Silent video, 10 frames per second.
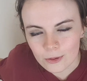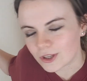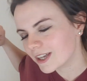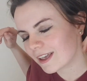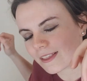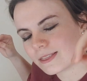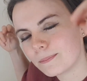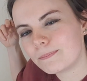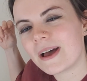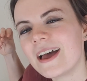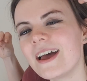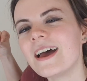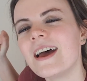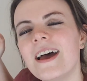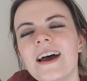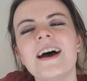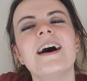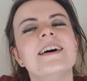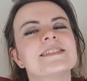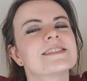Well, you get the
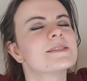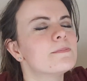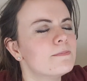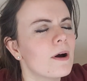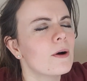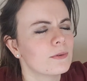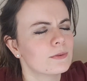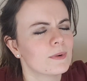best of both